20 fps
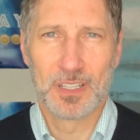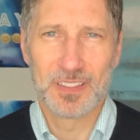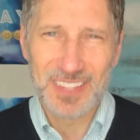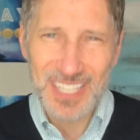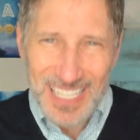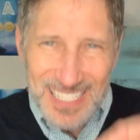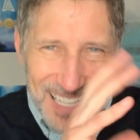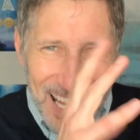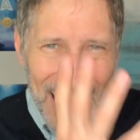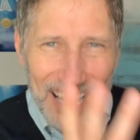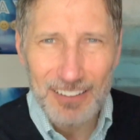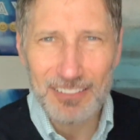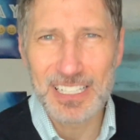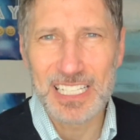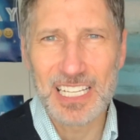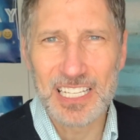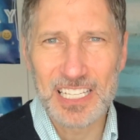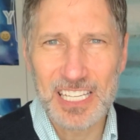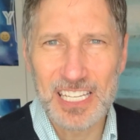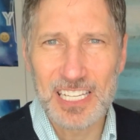This
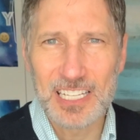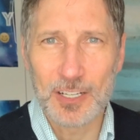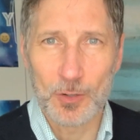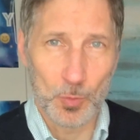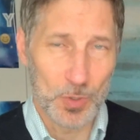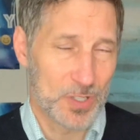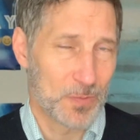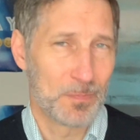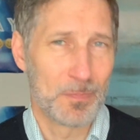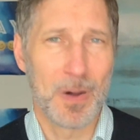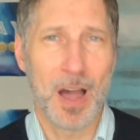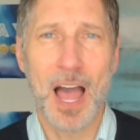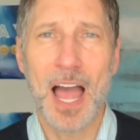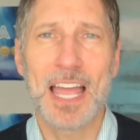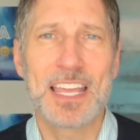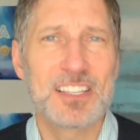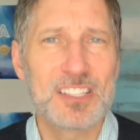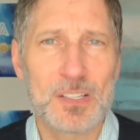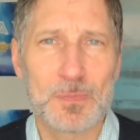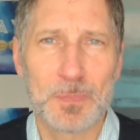area here, which
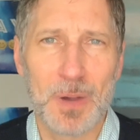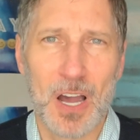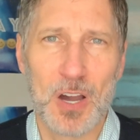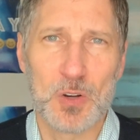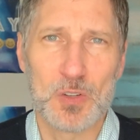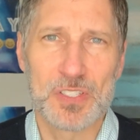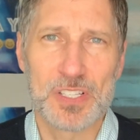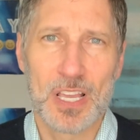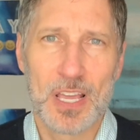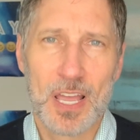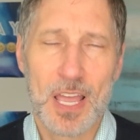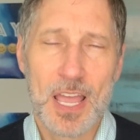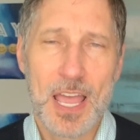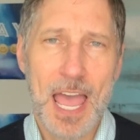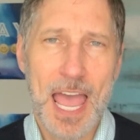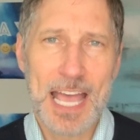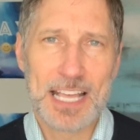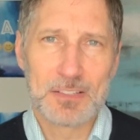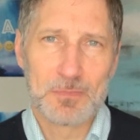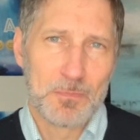my spouse
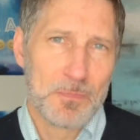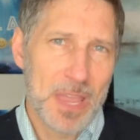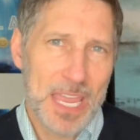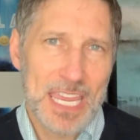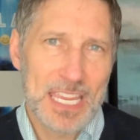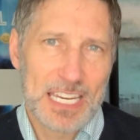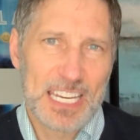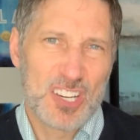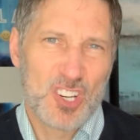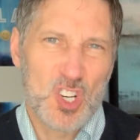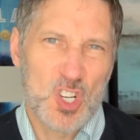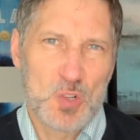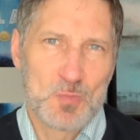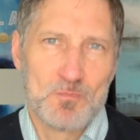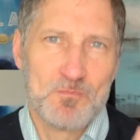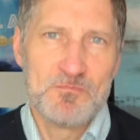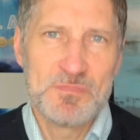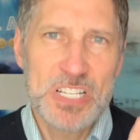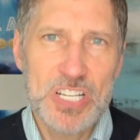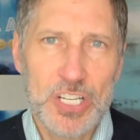has made it her
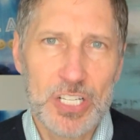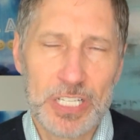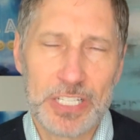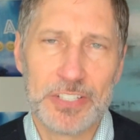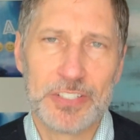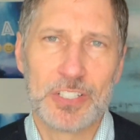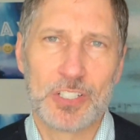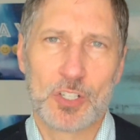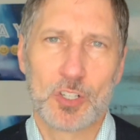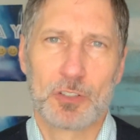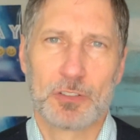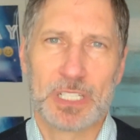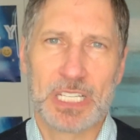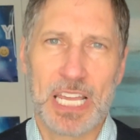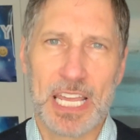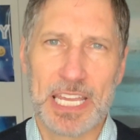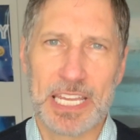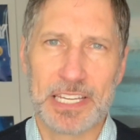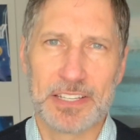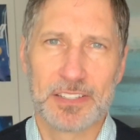mission to
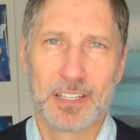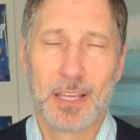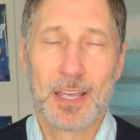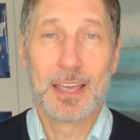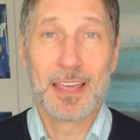create,